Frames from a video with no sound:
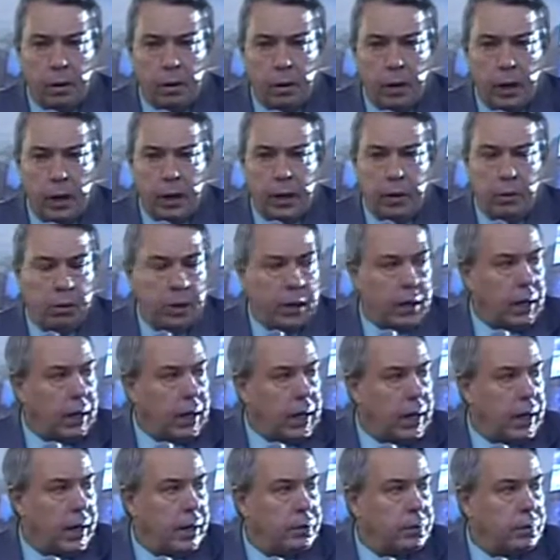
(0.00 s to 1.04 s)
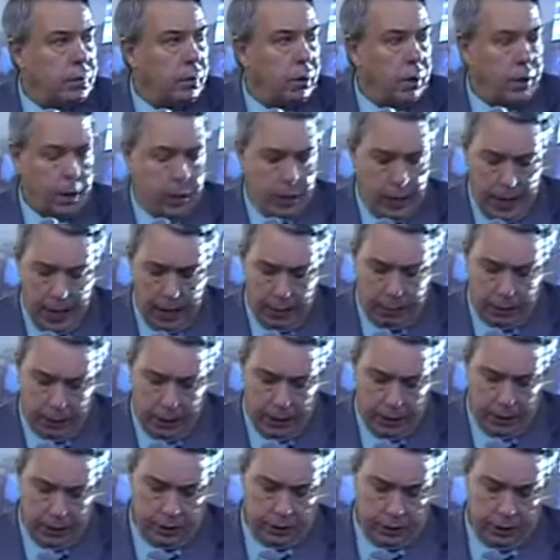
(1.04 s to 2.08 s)
And he realized what had happened.
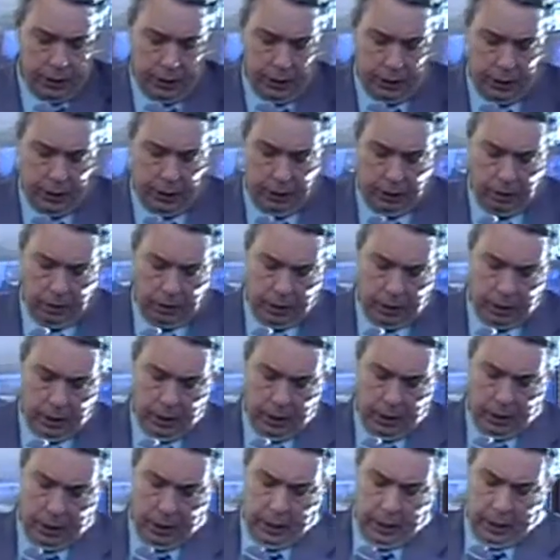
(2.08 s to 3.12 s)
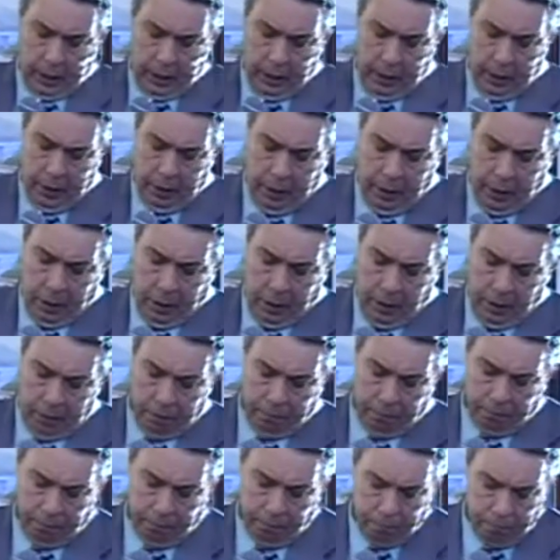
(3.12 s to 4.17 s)
Now he said here in uh,
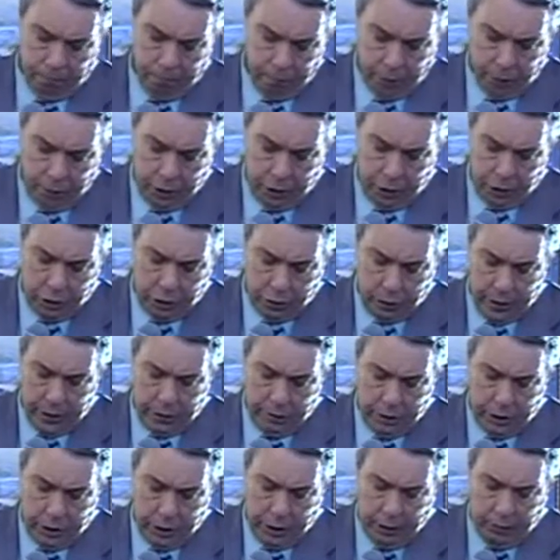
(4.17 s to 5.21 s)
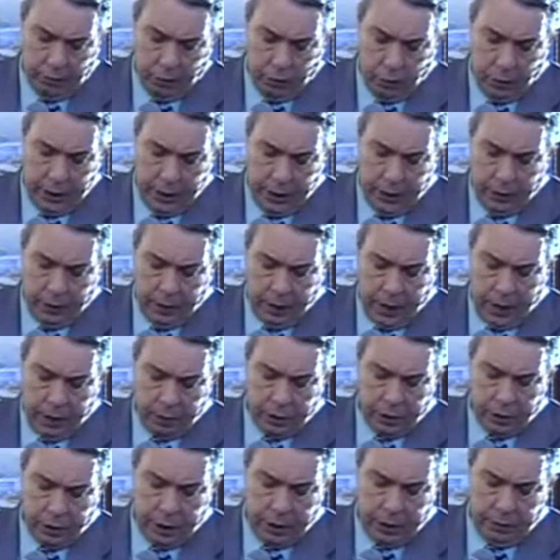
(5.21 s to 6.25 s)
verse 12, he said, For neither I
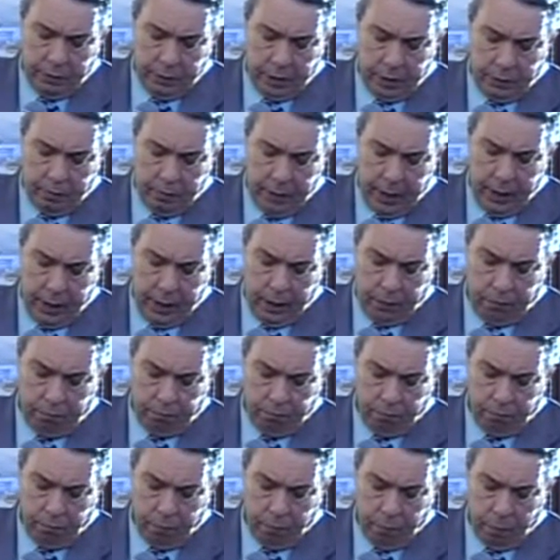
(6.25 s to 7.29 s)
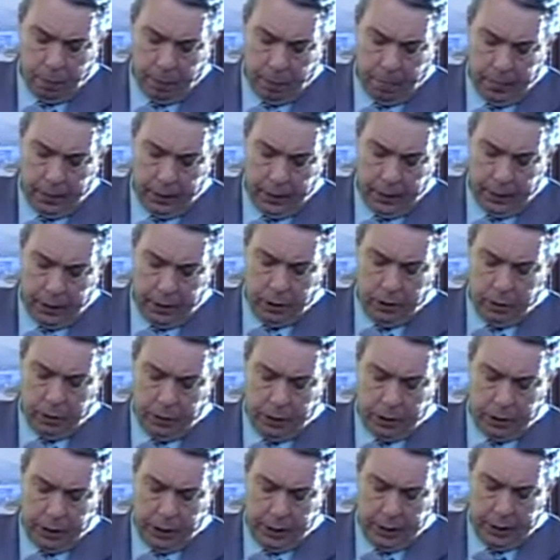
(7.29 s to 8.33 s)
received it of man neither
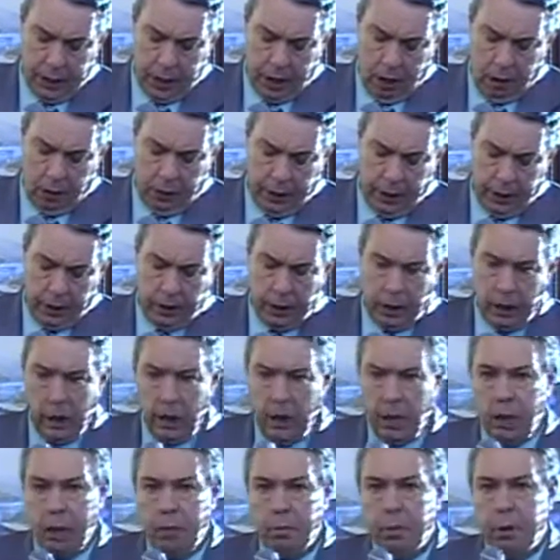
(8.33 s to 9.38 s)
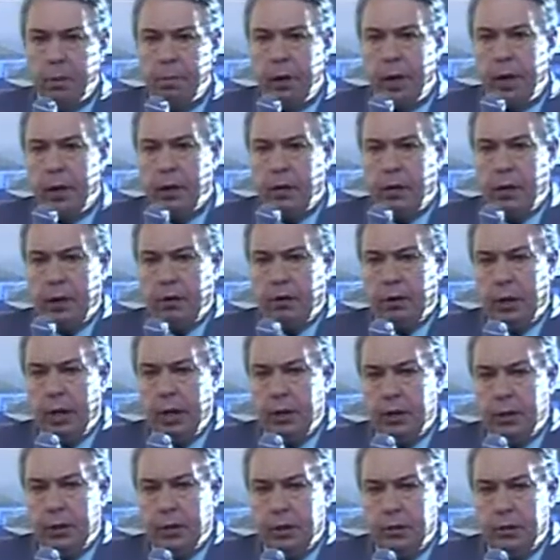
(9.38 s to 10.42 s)
was I taught it, but by the
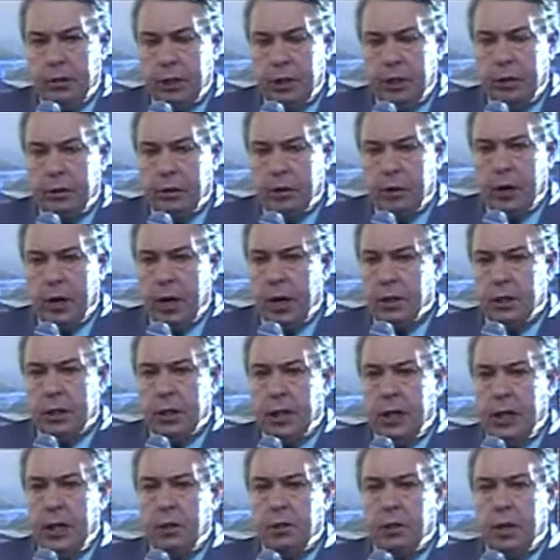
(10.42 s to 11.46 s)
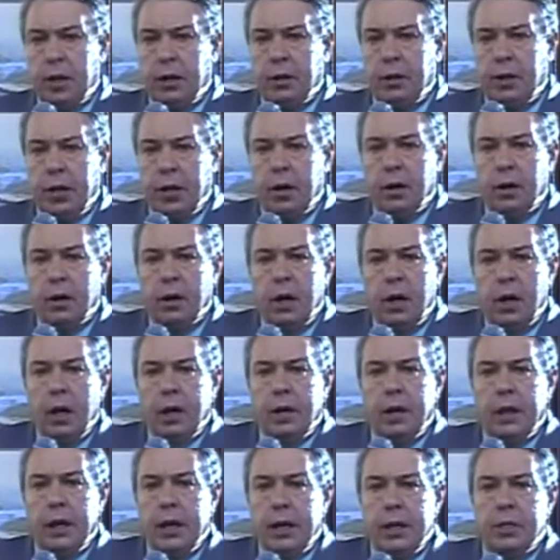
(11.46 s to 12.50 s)
revelation of Jesus Christ. Now, he said here
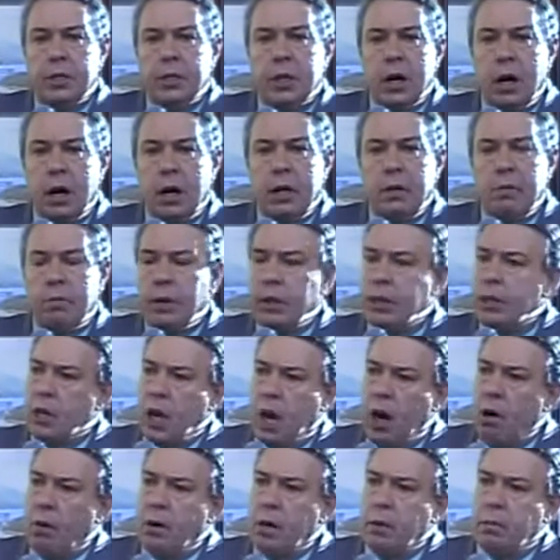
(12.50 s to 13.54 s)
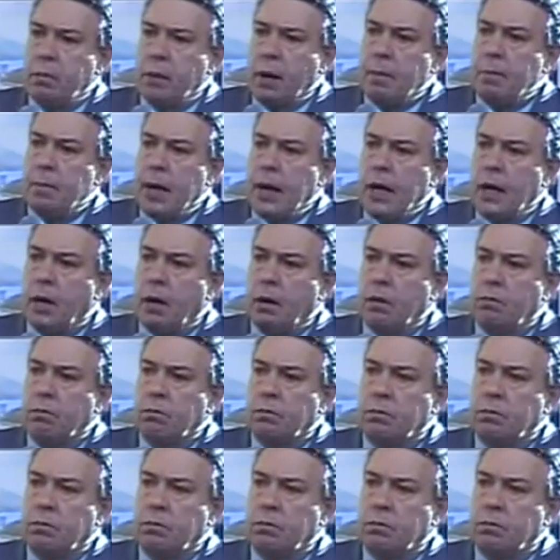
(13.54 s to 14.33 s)
that he's not even been taught it by man.